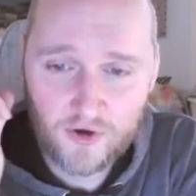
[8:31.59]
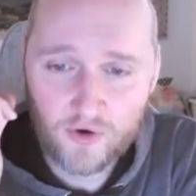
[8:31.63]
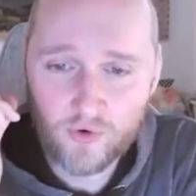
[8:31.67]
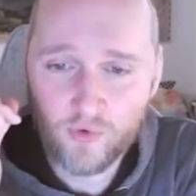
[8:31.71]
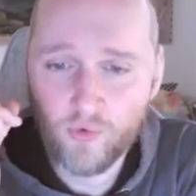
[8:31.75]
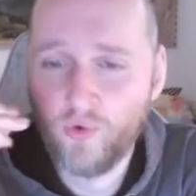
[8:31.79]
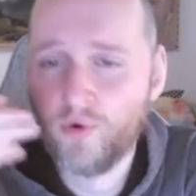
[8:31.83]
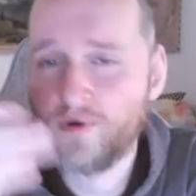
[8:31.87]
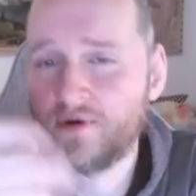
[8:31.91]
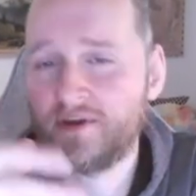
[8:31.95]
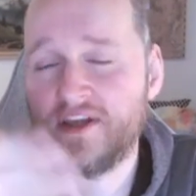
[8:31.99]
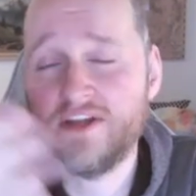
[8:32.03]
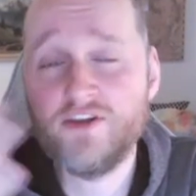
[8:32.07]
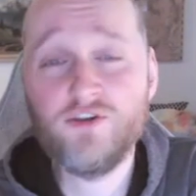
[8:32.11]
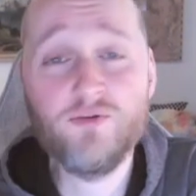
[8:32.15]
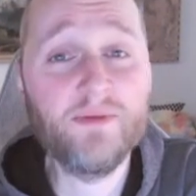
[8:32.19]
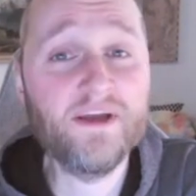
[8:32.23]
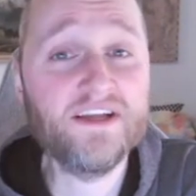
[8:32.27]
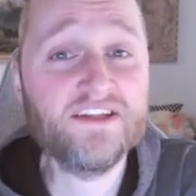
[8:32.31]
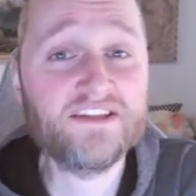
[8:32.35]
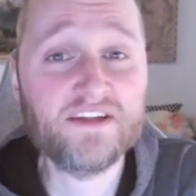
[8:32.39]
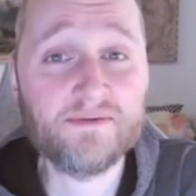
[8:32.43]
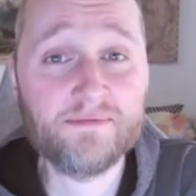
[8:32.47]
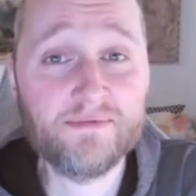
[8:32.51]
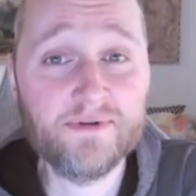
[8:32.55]
Or can you
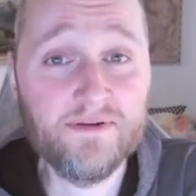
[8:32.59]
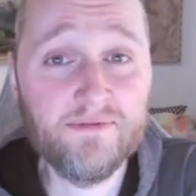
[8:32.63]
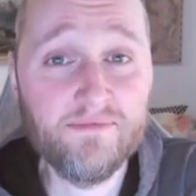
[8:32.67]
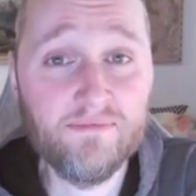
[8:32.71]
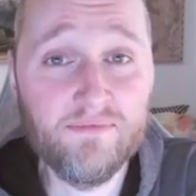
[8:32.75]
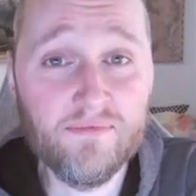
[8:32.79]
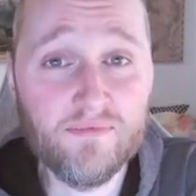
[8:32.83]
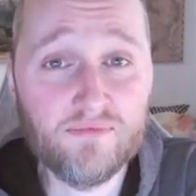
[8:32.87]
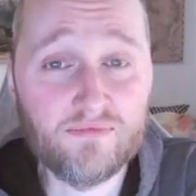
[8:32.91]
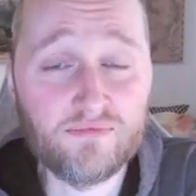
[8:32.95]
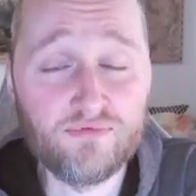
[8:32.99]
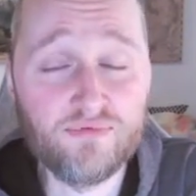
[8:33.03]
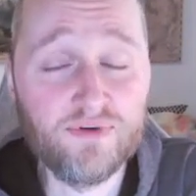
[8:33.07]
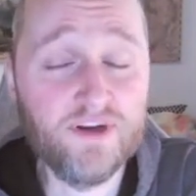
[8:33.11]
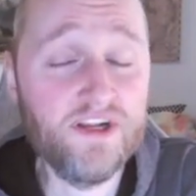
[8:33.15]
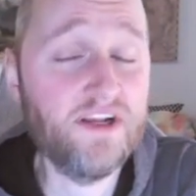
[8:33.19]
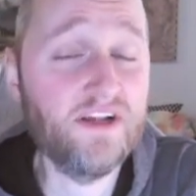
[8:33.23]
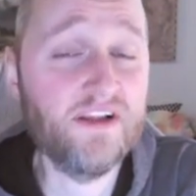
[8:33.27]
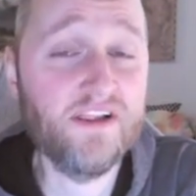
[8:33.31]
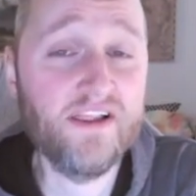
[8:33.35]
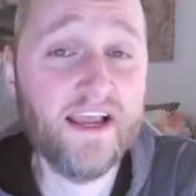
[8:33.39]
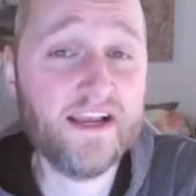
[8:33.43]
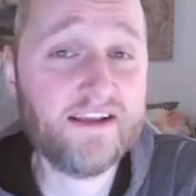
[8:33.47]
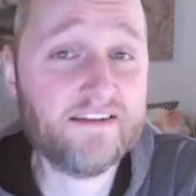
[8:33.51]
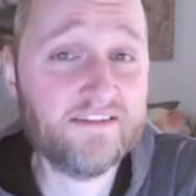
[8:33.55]
basically
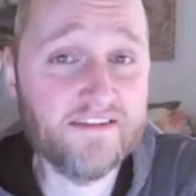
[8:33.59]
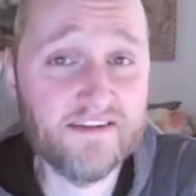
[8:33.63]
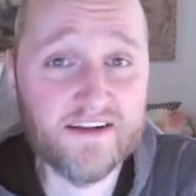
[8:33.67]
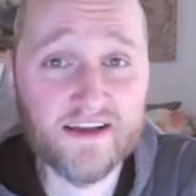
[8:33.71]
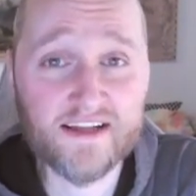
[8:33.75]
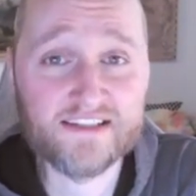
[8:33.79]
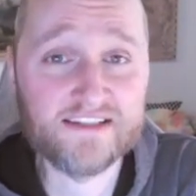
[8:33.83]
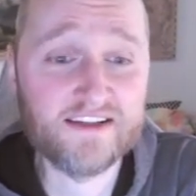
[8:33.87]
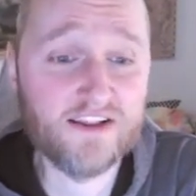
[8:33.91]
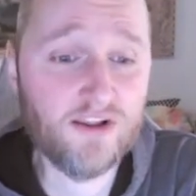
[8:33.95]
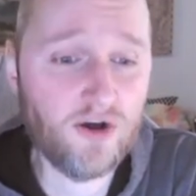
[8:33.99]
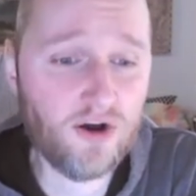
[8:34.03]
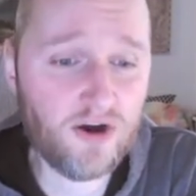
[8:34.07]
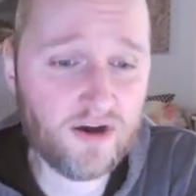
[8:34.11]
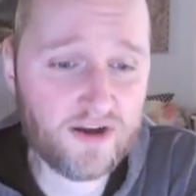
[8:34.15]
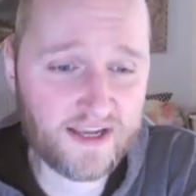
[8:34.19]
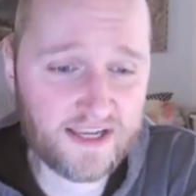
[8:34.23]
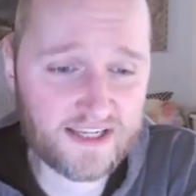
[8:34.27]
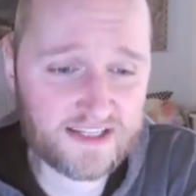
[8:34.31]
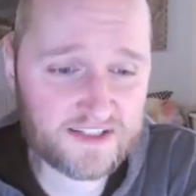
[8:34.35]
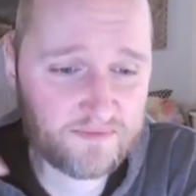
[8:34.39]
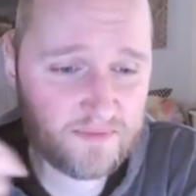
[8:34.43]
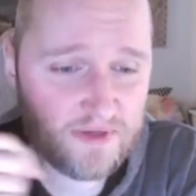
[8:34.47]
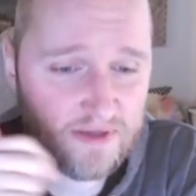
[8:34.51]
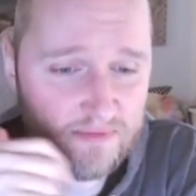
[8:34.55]
re-elect it as long
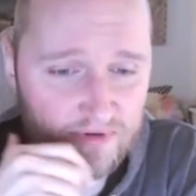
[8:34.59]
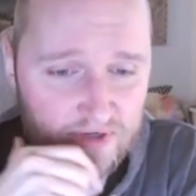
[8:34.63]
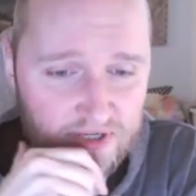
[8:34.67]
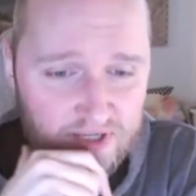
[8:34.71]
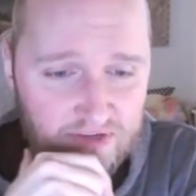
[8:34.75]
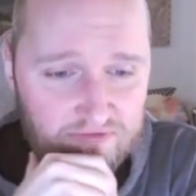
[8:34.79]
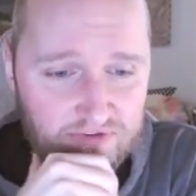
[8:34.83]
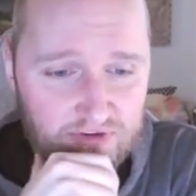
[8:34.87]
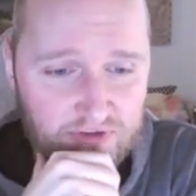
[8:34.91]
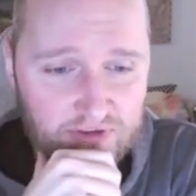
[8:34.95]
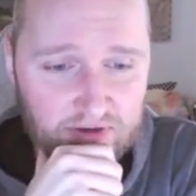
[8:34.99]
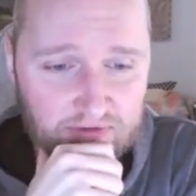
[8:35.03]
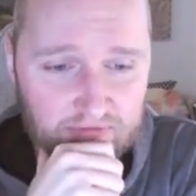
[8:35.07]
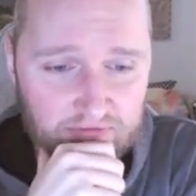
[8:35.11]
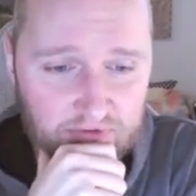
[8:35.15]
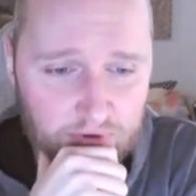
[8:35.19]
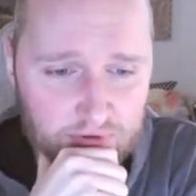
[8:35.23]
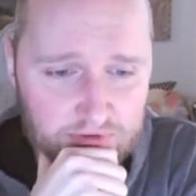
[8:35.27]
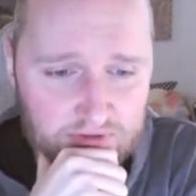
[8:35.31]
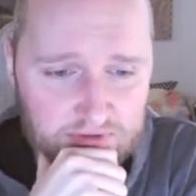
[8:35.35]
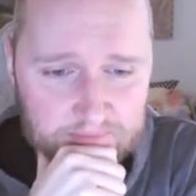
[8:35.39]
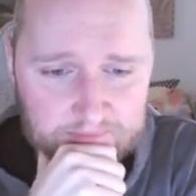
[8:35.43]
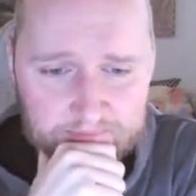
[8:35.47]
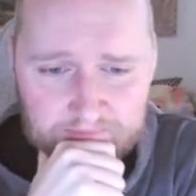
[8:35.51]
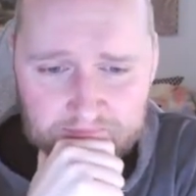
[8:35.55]
as people give you the vote?